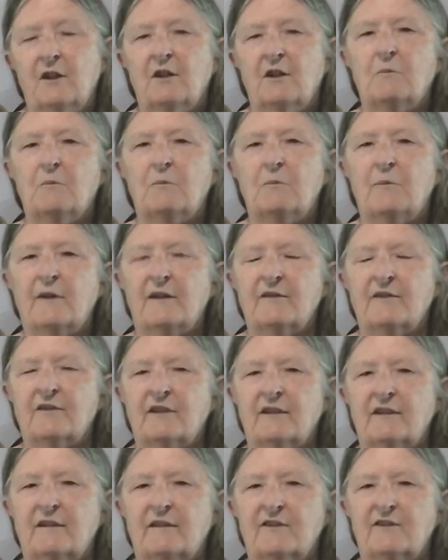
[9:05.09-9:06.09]
but
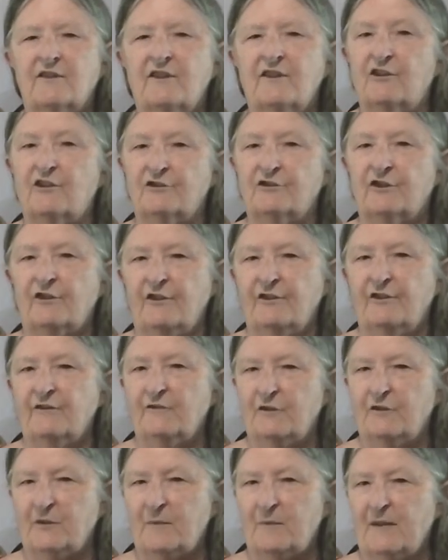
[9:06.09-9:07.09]
it's the alternative
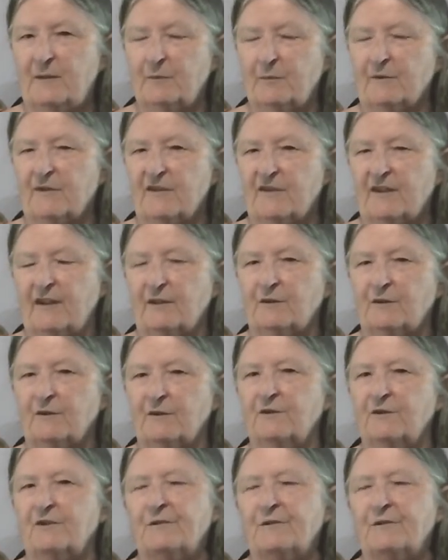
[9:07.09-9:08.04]
newspaper in Santa Cruz.